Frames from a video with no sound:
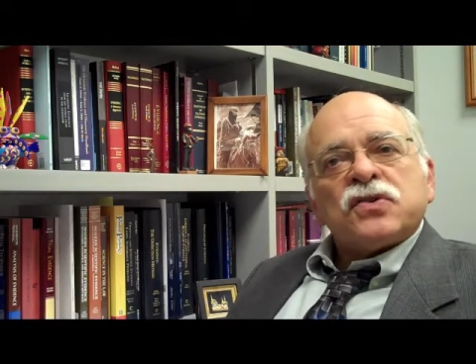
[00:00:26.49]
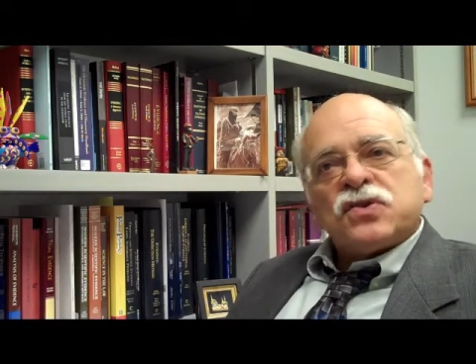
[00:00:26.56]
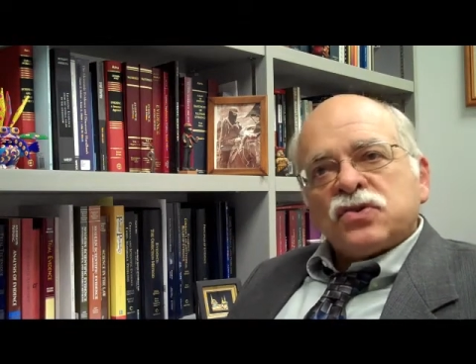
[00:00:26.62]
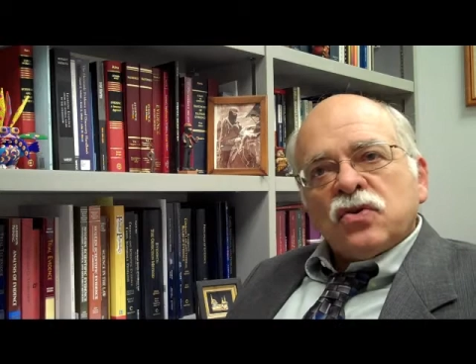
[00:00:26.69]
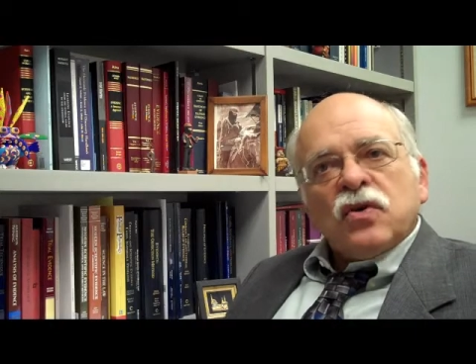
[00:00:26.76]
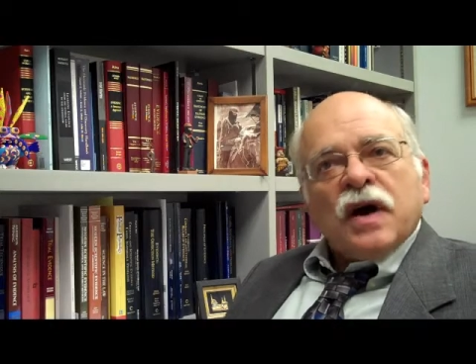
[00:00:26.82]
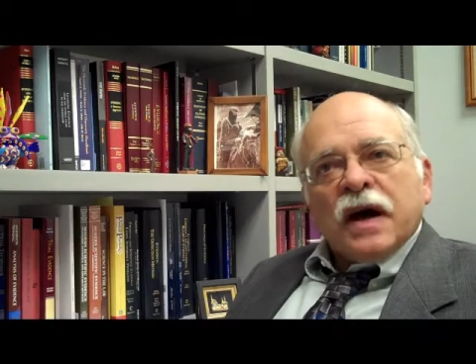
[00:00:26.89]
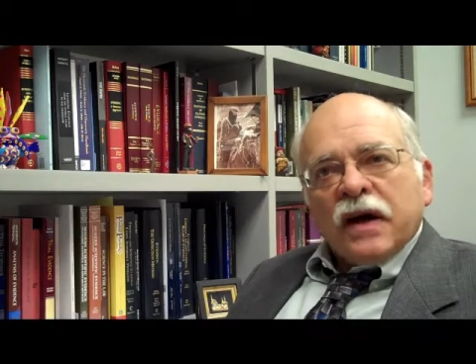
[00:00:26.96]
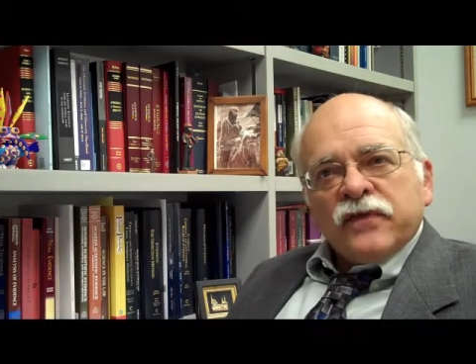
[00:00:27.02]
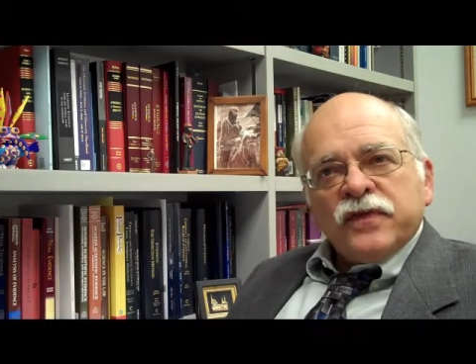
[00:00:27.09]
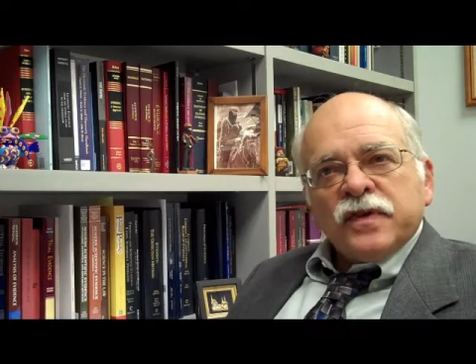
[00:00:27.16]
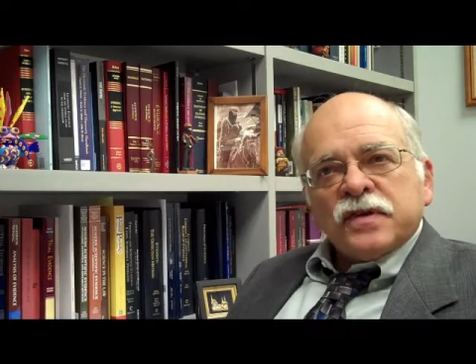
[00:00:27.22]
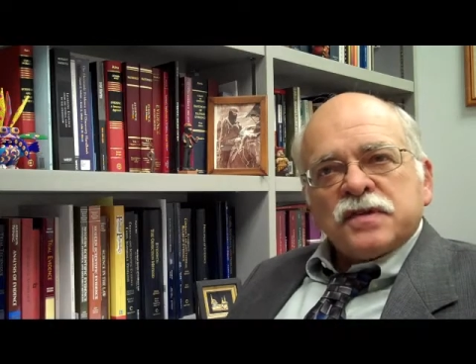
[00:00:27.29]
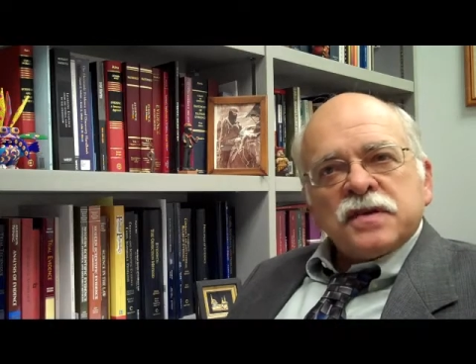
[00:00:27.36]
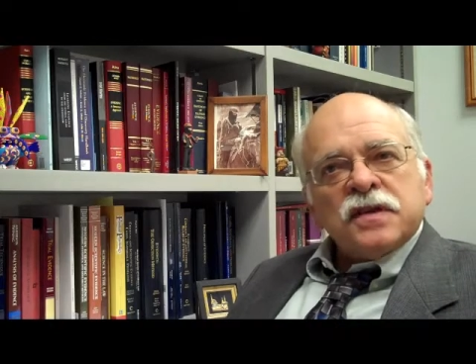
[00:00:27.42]
so
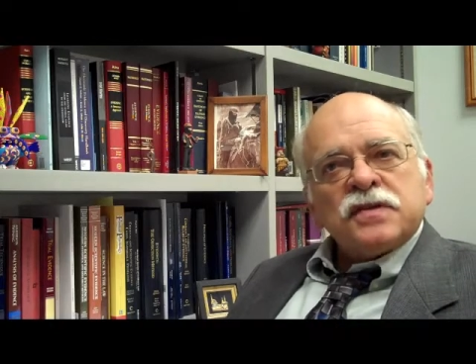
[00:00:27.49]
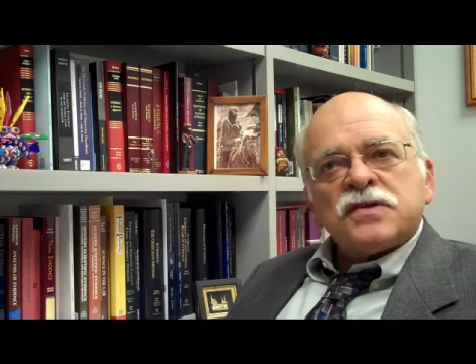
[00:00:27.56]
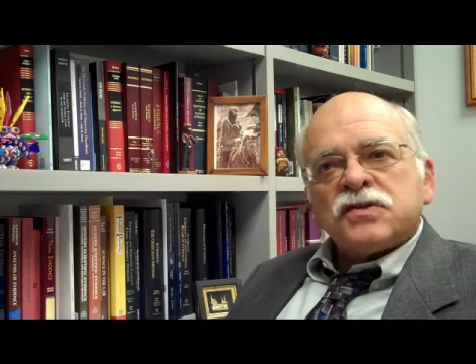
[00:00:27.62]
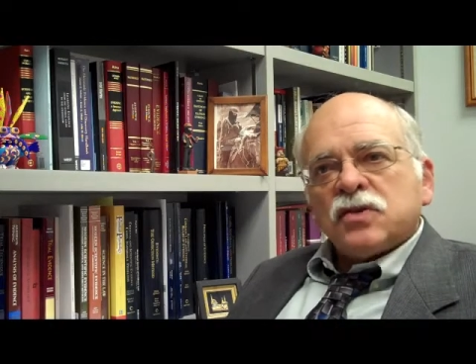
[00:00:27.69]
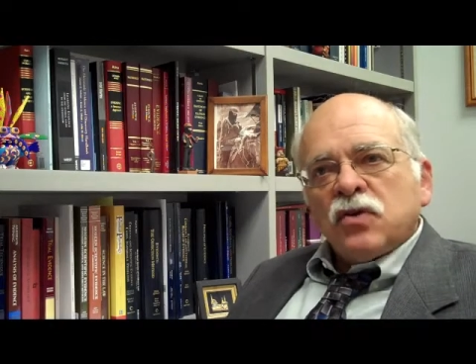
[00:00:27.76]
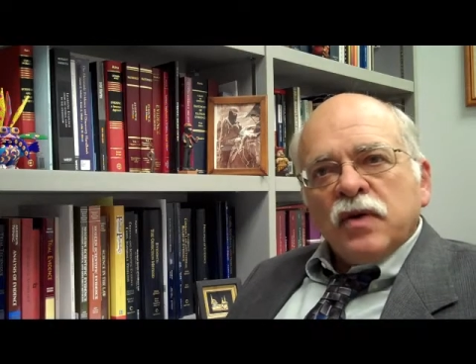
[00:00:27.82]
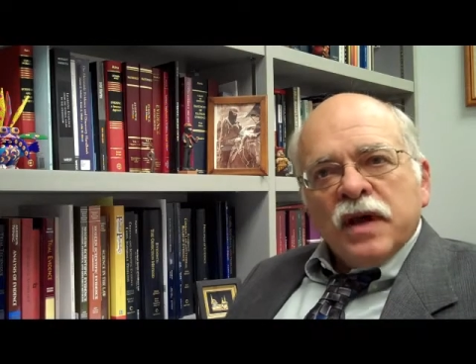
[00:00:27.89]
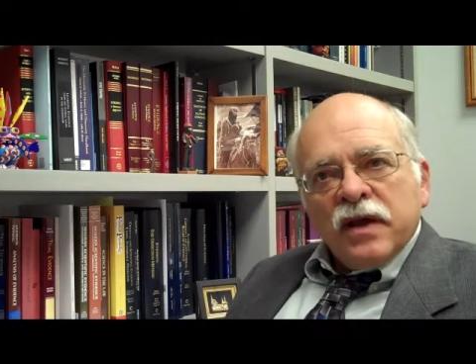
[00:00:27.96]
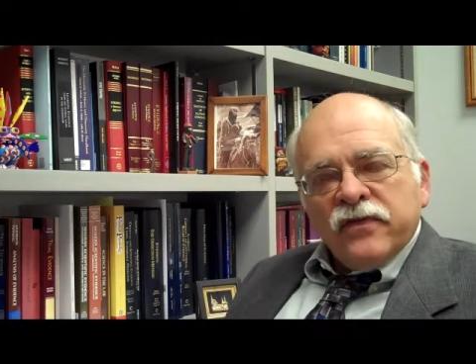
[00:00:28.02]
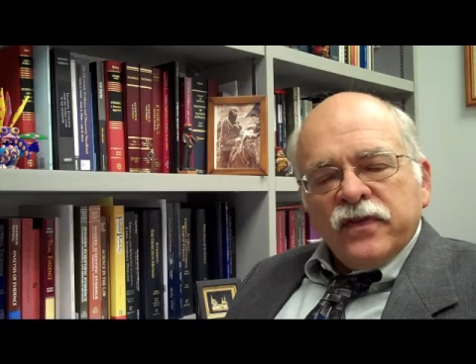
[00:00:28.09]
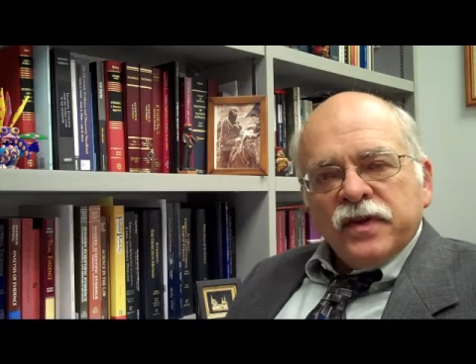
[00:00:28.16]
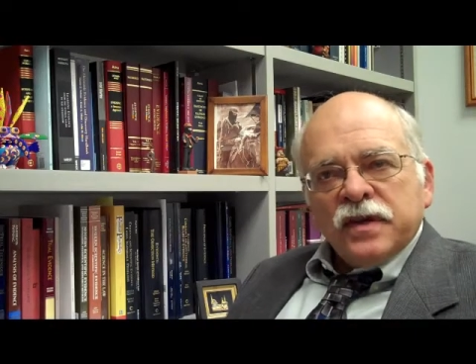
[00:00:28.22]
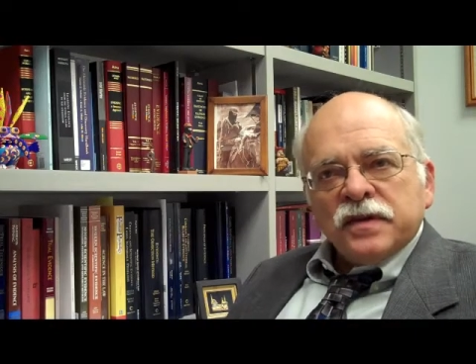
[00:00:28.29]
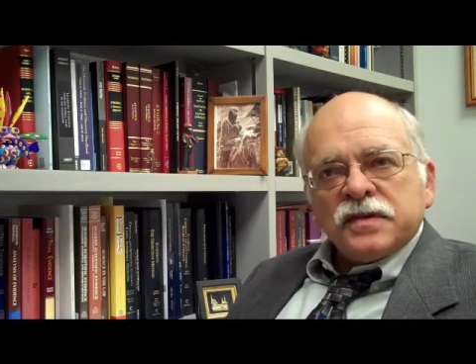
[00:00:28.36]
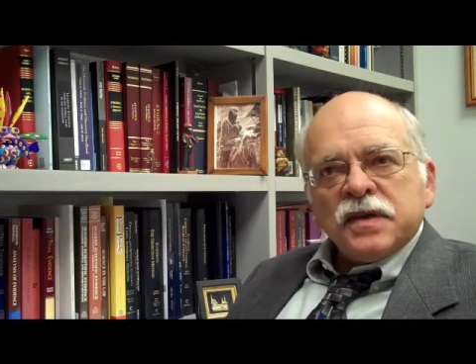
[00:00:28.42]
obvious and so
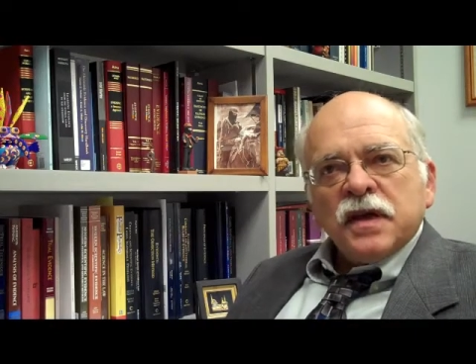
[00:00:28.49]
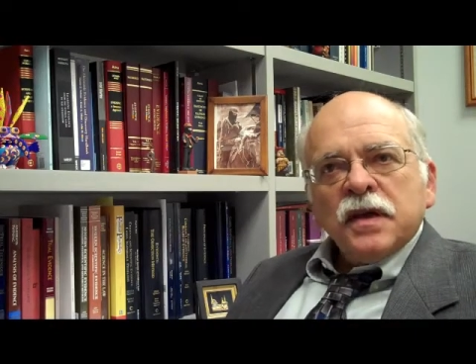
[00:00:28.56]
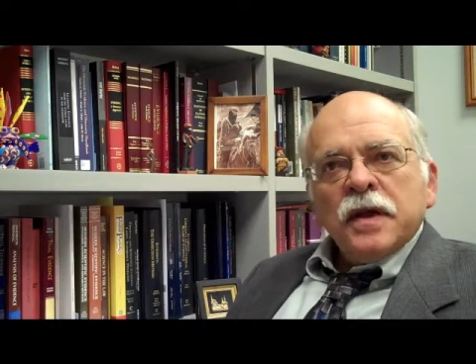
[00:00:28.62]
evident